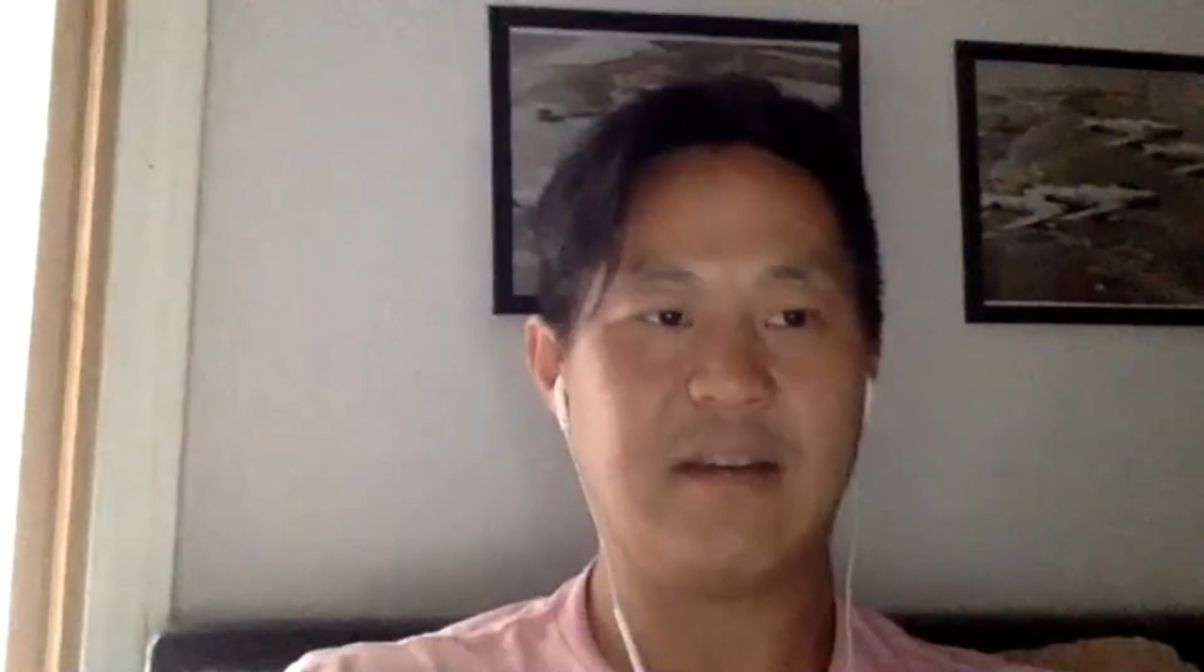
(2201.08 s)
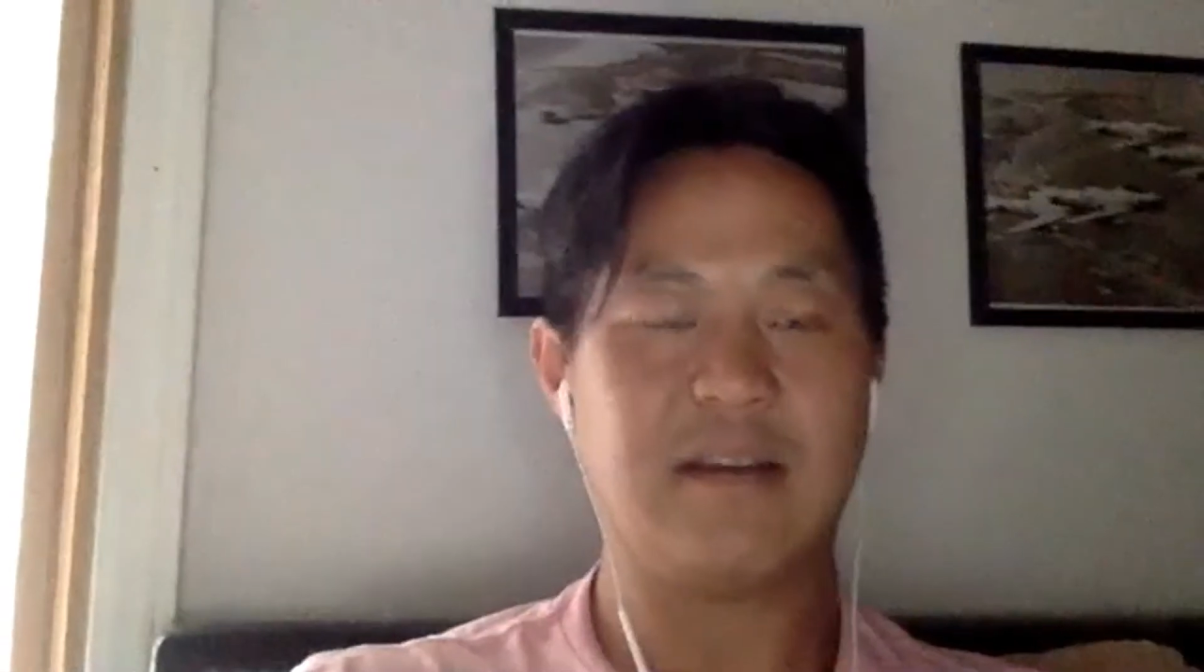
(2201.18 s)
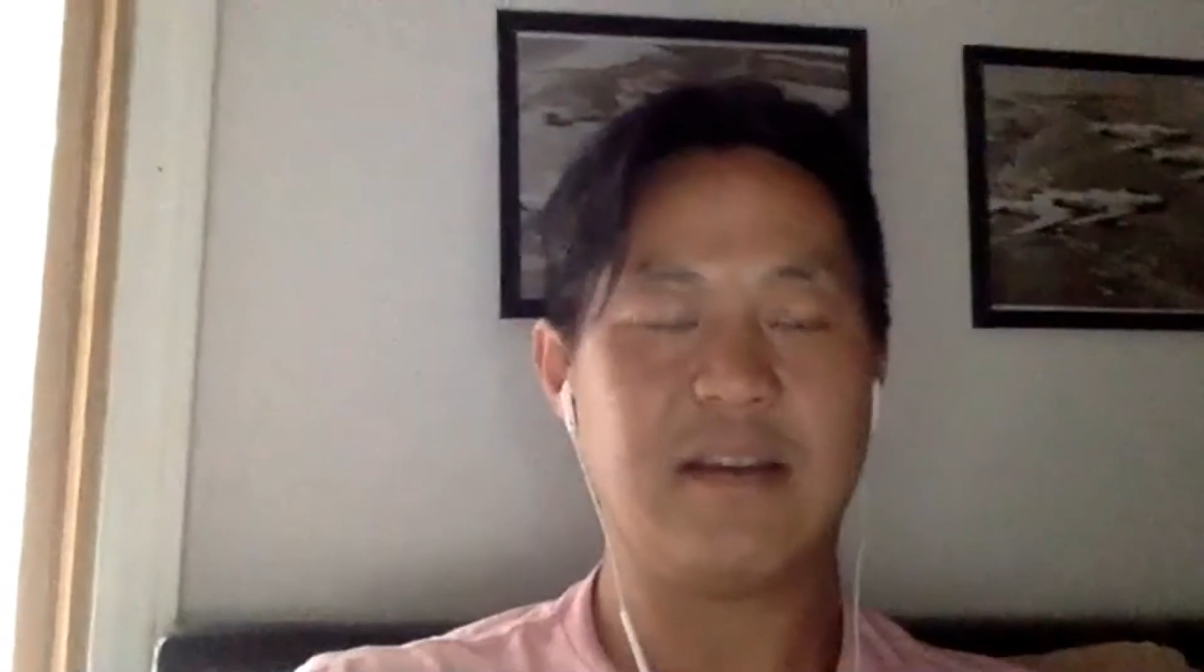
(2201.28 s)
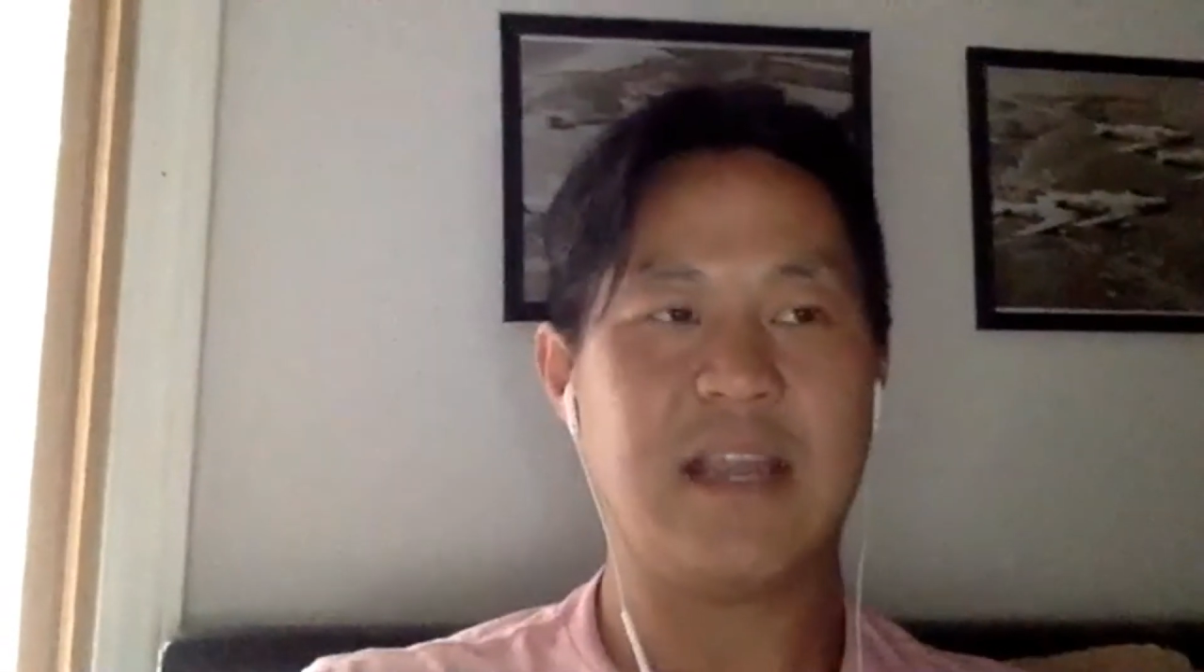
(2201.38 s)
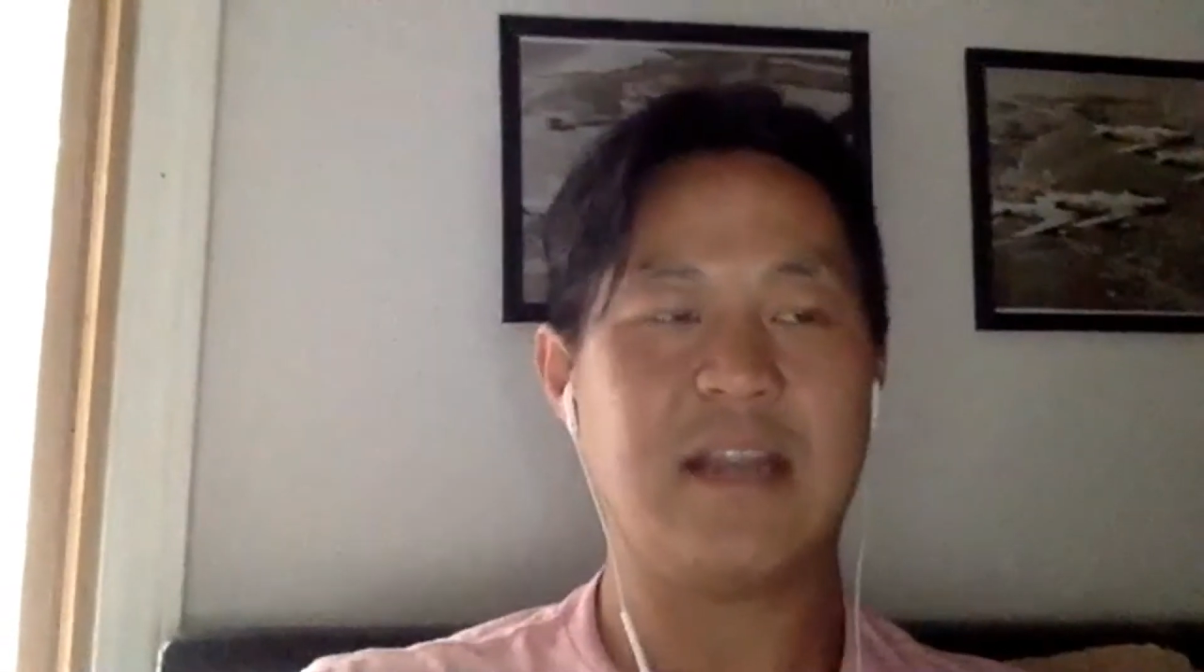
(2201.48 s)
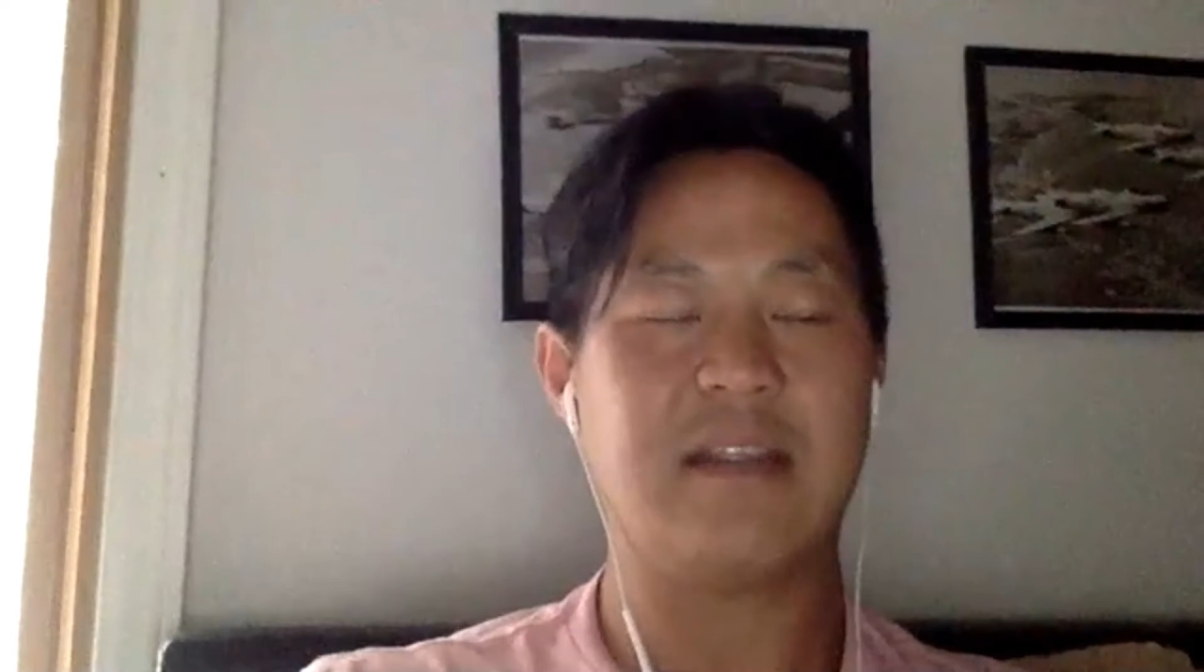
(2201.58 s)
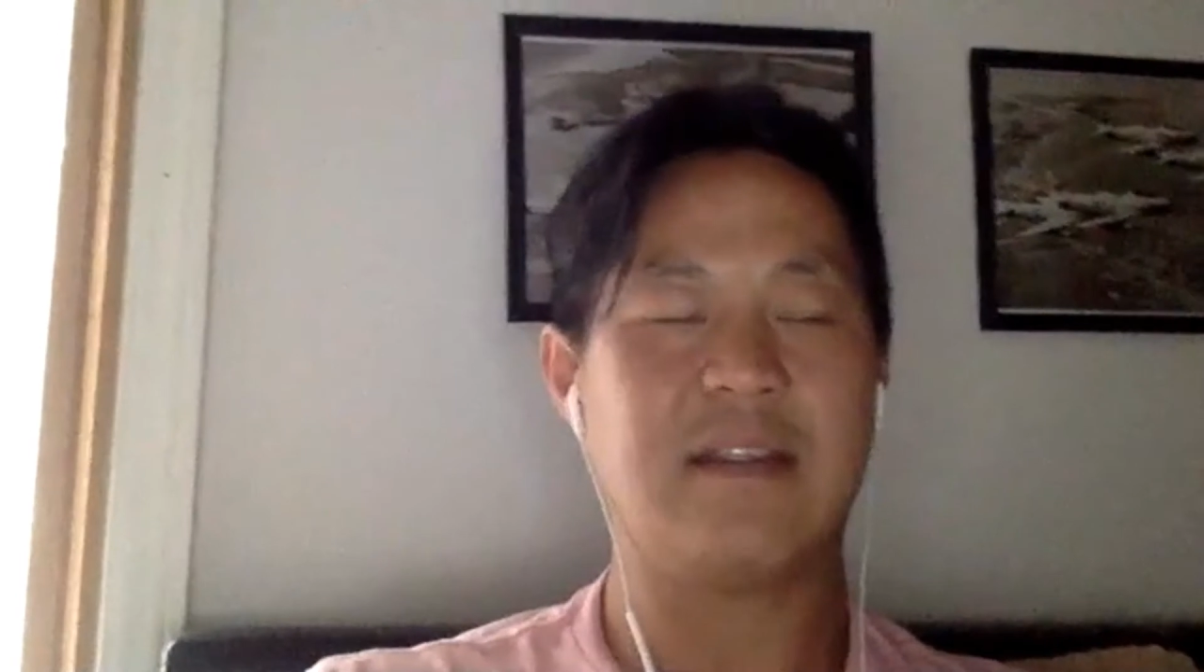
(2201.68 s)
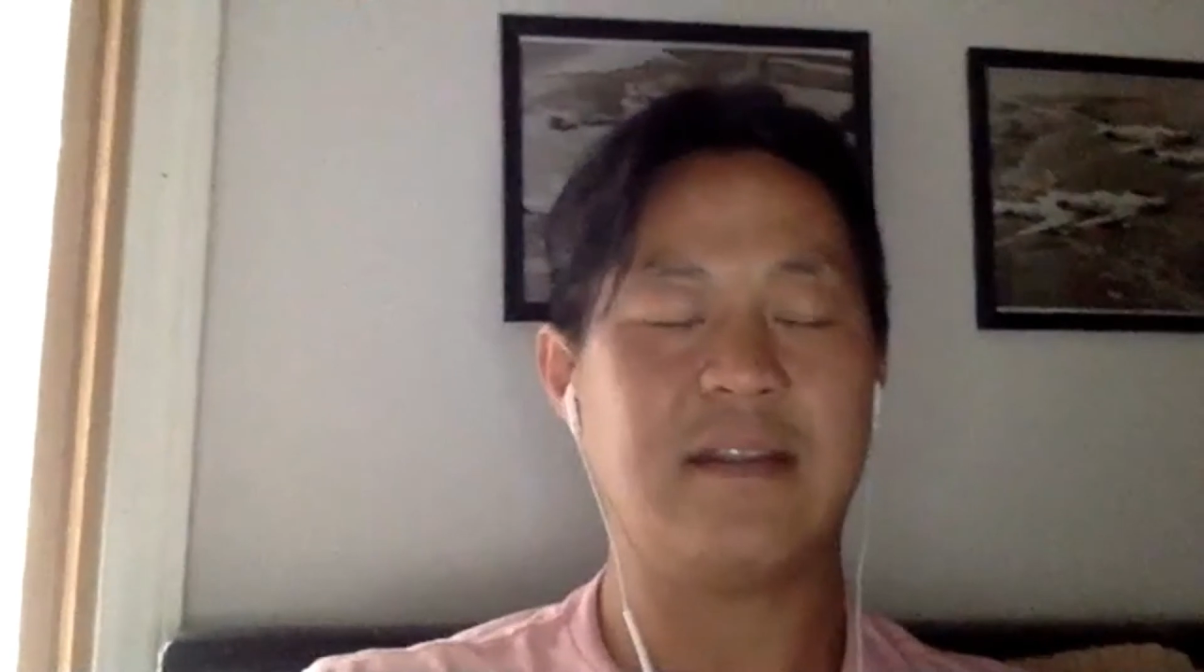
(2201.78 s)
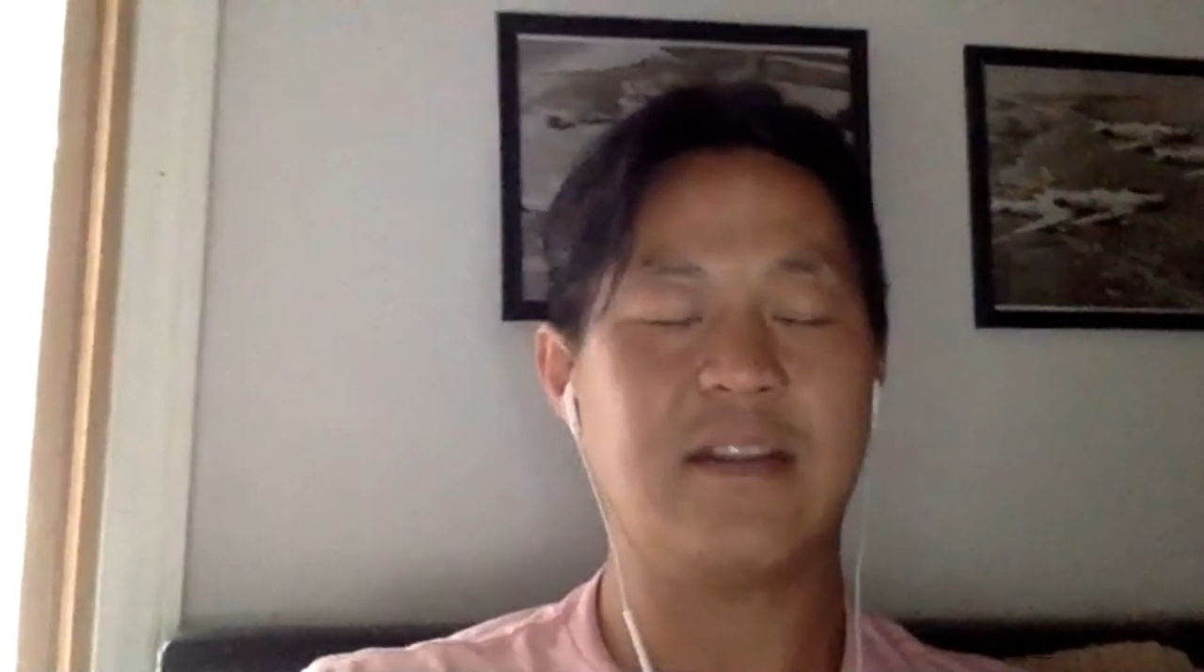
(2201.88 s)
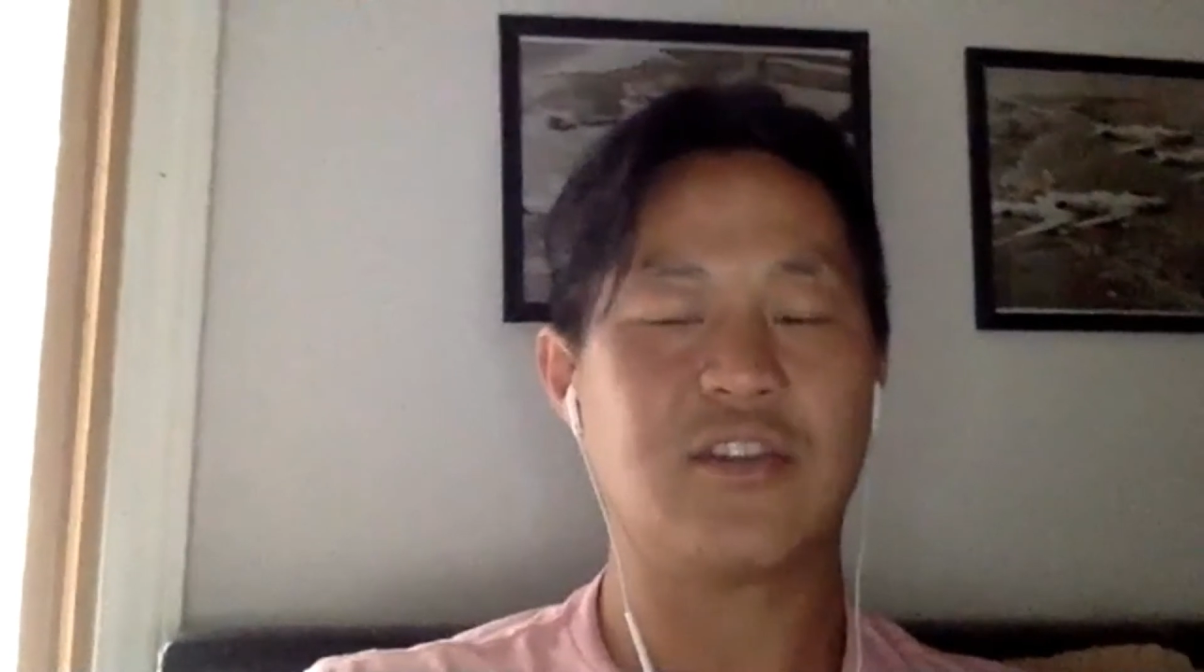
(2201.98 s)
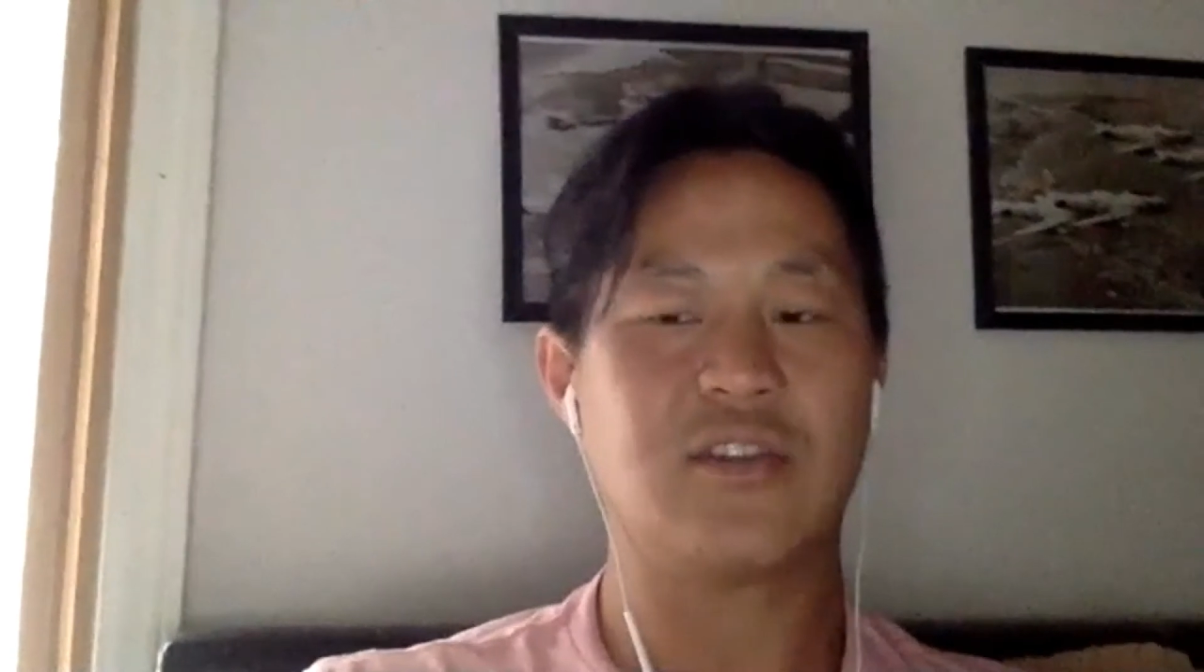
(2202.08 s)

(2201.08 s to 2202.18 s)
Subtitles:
get an initial